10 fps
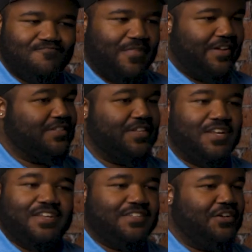like I said,
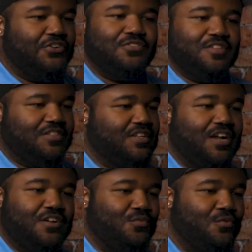I can tell you this is
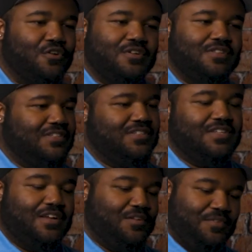not gonna work. This is
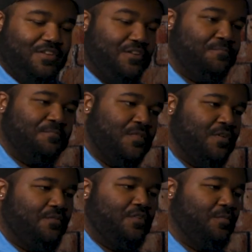not gonna be it.
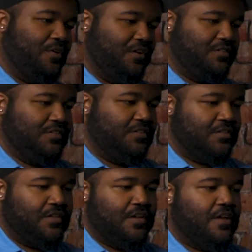We're gonna pause
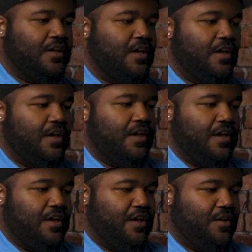this
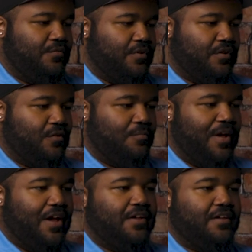and we're gonna go
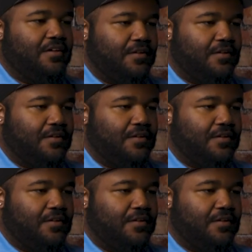back.